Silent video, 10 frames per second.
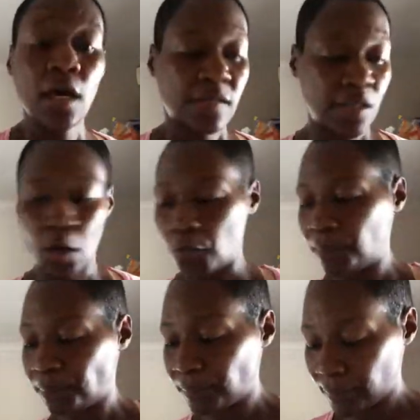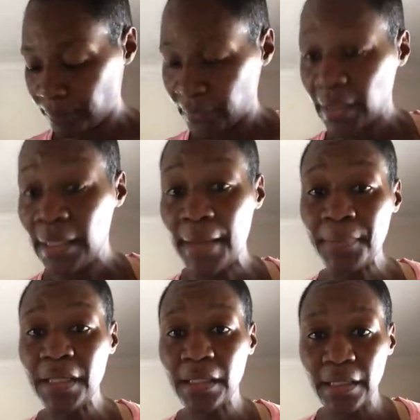So let
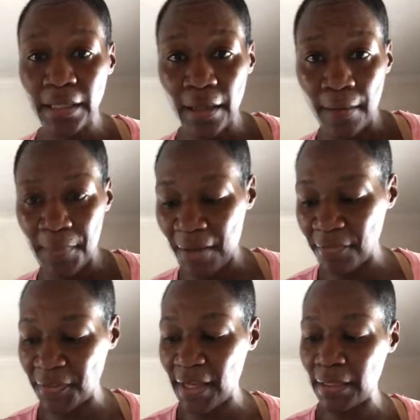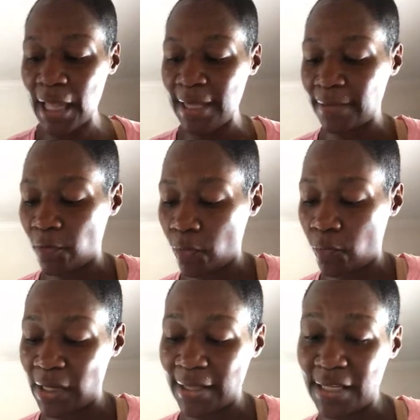me clean up everything like
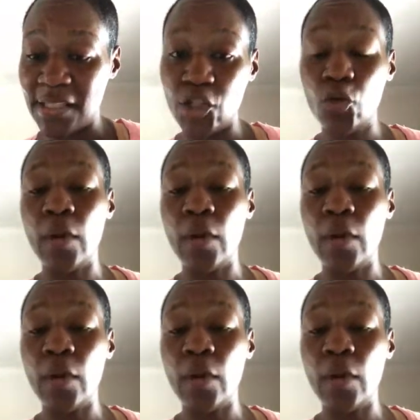what I need to do,